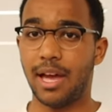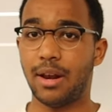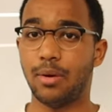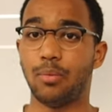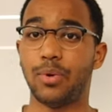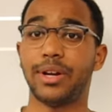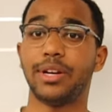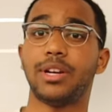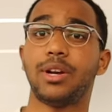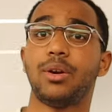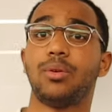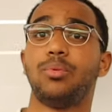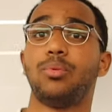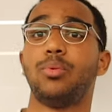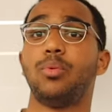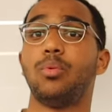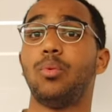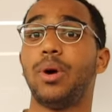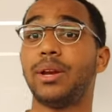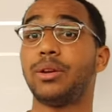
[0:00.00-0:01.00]
and when
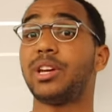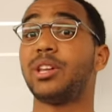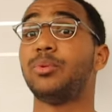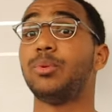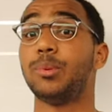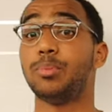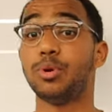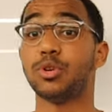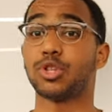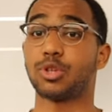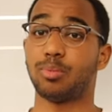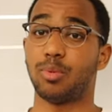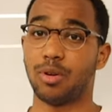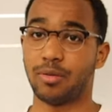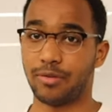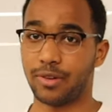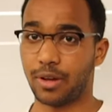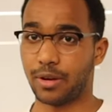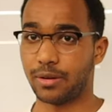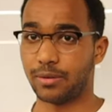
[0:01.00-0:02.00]
can, when can we push
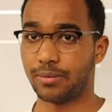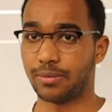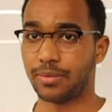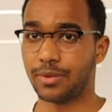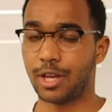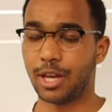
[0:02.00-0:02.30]
more flow.